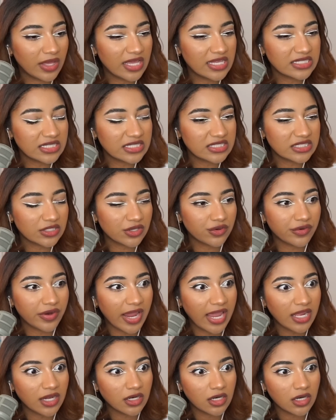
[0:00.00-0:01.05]
Is this the
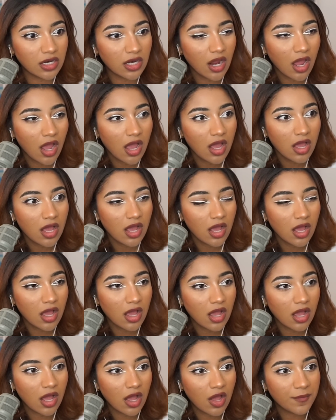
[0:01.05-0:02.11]
creator?
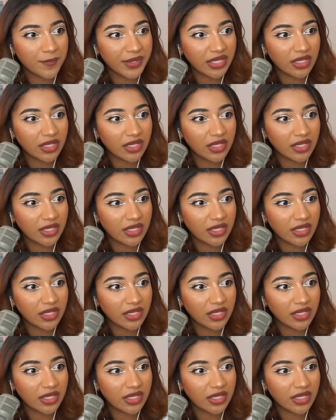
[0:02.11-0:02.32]
Oh my